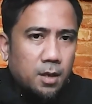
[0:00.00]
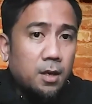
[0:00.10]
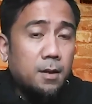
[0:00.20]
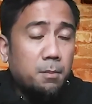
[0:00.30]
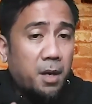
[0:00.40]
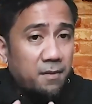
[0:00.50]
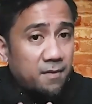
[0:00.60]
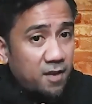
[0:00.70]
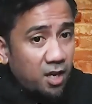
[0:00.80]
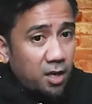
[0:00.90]
Okay, the main
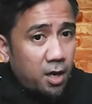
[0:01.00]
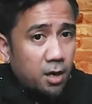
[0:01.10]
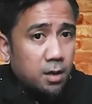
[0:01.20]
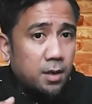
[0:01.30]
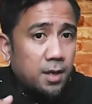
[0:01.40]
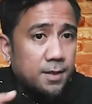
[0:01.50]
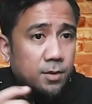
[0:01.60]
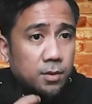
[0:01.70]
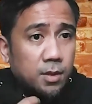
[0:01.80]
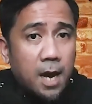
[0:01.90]
thing here
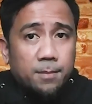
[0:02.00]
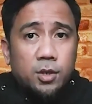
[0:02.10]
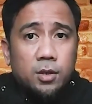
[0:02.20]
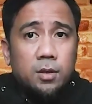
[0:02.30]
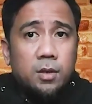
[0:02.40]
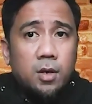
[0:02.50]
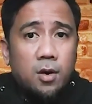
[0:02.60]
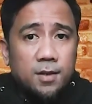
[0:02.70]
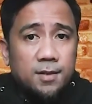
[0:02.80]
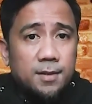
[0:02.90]
is to capture
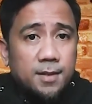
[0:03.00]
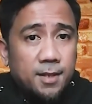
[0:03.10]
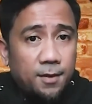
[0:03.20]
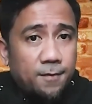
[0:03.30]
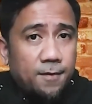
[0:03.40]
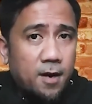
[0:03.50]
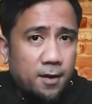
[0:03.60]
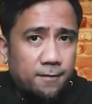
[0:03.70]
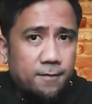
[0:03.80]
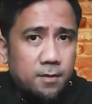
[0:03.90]
on
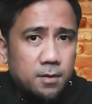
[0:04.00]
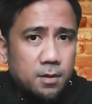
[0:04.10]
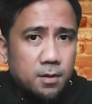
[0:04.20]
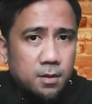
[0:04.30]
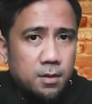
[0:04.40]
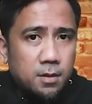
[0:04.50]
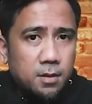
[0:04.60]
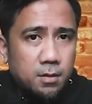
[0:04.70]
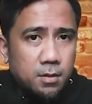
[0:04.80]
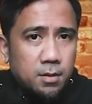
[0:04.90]
c5.
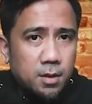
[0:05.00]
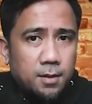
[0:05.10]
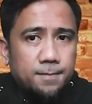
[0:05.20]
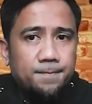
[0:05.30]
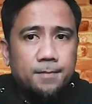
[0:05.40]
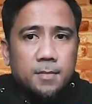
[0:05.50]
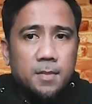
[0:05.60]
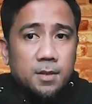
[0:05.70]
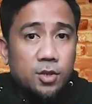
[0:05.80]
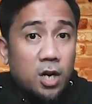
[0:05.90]
Right?
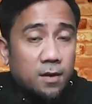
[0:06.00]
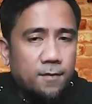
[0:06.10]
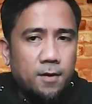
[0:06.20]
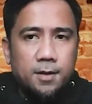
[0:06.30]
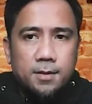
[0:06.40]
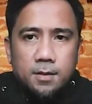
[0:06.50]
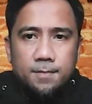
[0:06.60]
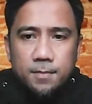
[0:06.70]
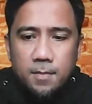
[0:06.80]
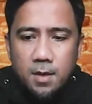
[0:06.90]

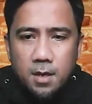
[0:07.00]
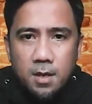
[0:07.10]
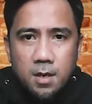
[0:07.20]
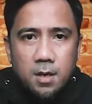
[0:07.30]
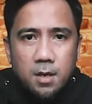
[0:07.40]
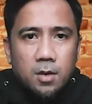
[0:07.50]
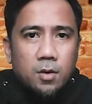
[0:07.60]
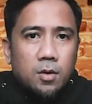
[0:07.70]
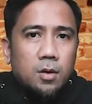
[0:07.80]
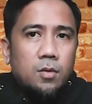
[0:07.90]
Sacrifice.
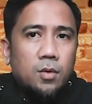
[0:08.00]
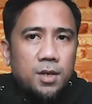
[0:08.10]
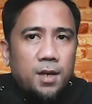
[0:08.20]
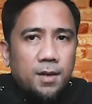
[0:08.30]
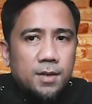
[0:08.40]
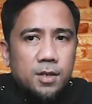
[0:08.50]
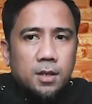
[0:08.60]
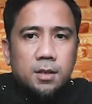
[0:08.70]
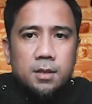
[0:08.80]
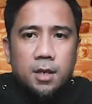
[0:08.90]
Rook
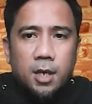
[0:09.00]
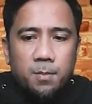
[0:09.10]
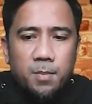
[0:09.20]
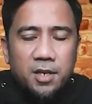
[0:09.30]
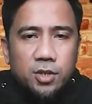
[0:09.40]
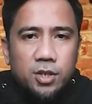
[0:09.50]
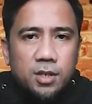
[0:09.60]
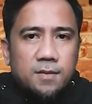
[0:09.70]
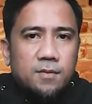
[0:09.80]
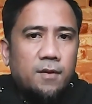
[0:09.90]
d6, he played
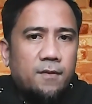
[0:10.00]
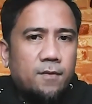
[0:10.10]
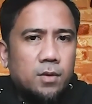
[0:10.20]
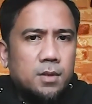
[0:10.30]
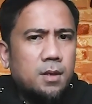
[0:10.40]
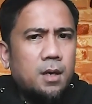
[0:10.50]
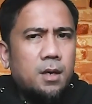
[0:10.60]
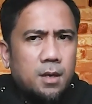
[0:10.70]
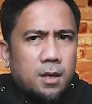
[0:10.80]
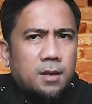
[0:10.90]
g3 first. I
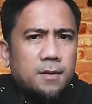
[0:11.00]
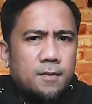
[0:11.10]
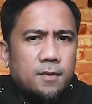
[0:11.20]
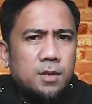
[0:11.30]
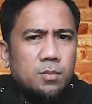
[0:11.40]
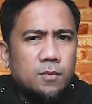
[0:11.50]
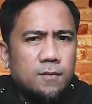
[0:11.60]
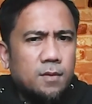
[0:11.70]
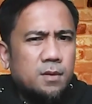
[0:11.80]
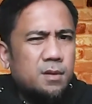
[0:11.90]
like this
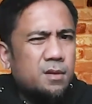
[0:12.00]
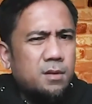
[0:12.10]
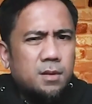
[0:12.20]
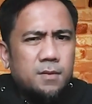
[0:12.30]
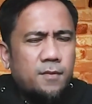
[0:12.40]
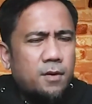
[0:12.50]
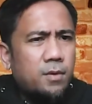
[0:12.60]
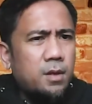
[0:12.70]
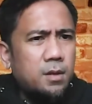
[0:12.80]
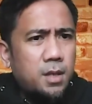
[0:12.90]
move. It's just
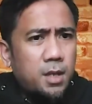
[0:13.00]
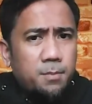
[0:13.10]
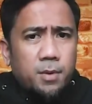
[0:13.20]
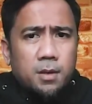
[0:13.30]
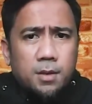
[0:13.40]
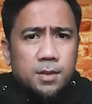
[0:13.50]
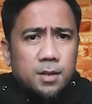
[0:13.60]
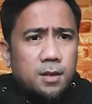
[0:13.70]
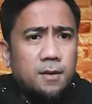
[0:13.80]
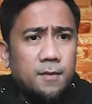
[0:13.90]
very deep
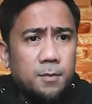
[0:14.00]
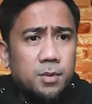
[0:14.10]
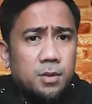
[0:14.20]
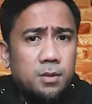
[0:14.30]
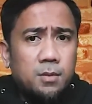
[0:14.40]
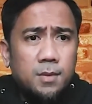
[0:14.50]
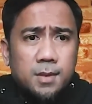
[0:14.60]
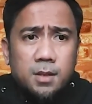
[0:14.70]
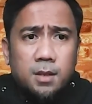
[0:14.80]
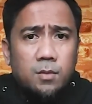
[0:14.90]
understanding of the position. You
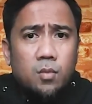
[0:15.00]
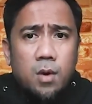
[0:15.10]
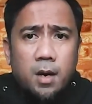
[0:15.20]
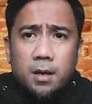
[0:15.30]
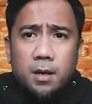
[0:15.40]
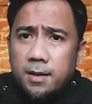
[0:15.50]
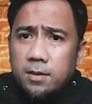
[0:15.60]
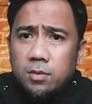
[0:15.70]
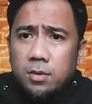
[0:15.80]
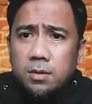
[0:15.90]
will see why
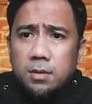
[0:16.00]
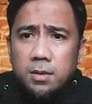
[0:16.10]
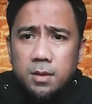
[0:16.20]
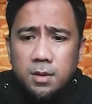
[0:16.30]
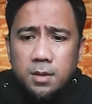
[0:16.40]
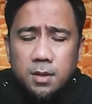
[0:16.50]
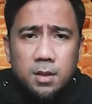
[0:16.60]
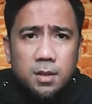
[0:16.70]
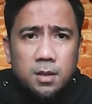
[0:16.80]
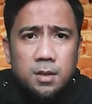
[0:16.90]
later on.
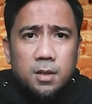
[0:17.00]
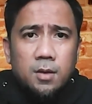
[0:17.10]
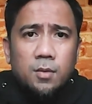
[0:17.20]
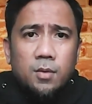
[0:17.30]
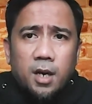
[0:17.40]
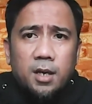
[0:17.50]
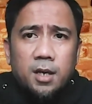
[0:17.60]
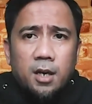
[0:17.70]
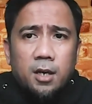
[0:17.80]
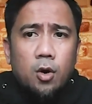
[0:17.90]
Rook
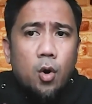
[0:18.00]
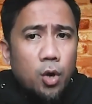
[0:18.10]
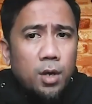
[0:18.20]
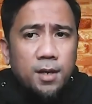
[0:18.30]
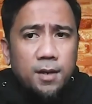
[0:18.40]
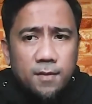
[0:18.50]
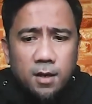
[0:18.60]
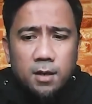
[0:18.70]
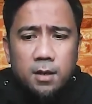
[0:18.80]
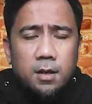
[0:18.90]
a8, only
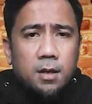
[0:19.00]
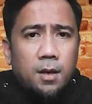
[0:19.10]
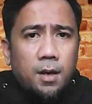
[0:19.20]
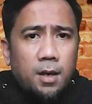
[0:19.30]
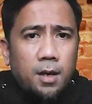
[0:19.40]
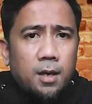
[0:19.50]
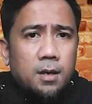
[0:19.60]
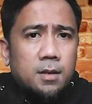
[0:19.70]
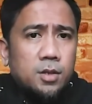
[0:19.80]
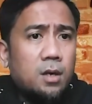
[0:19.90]
then he
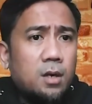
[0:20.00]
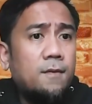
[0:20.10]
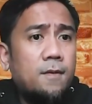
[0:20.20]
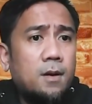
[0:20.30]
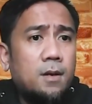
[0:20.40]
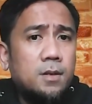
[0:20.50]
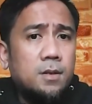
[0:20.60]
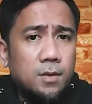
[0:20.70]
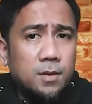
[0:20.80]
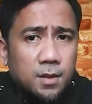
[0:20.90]

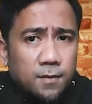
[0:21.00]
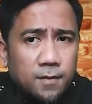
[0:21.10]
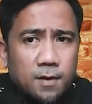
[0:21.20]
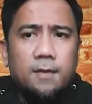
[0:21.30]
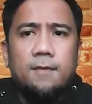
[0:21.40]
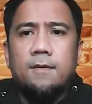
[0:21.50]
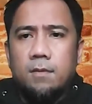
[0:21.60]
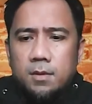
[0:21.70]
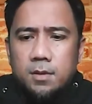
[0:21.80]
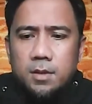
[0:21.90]
sacrificed on c5.
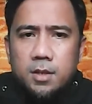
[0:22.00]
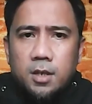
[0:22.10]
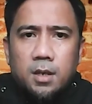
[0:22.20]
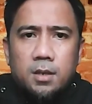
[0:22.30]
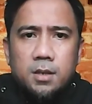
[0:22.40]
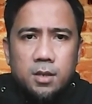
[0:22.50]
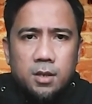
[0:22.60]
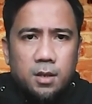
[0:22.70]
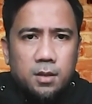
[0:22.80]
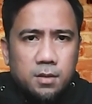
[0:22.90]
Takes,
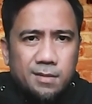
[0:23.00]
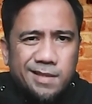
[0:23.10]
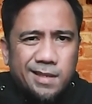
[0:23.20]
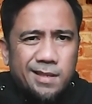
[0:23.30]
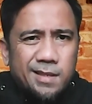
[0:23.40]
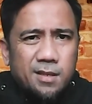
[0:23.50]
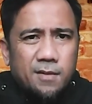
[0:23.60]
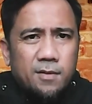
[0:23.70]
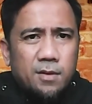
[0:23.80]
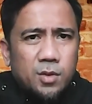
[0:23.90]
takes.
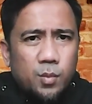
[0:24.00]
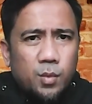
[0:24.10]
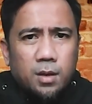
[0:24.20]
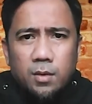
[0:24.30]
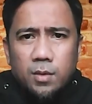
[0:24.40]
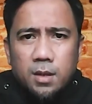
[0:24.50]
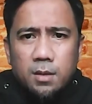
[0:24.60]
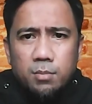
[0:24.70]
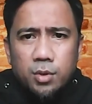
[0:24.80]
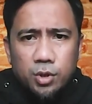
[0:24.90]
c7 is weak. Look at
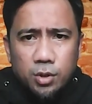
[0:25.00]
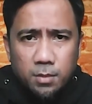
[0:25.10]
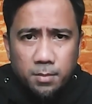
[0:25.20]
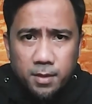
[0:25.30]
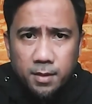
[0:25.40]
the bishop.